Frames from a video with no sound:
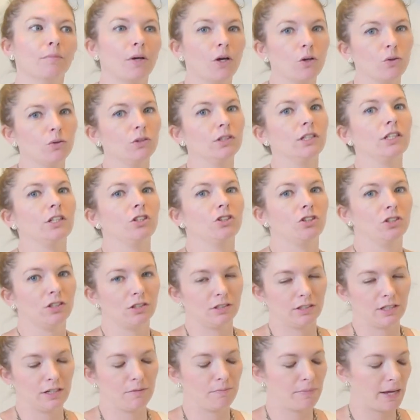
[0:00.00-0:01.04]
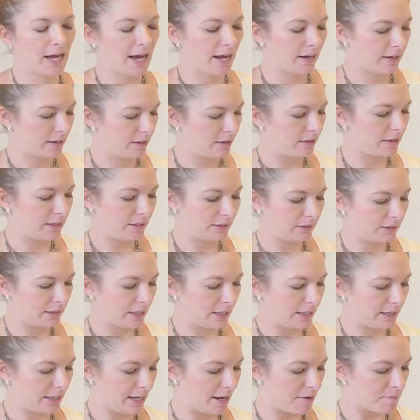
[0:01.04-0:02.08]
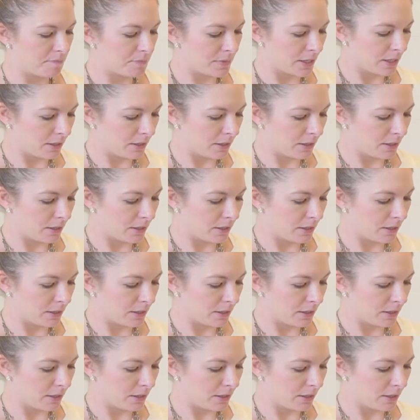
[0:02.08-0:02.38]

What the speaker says: postage to send back and things like that.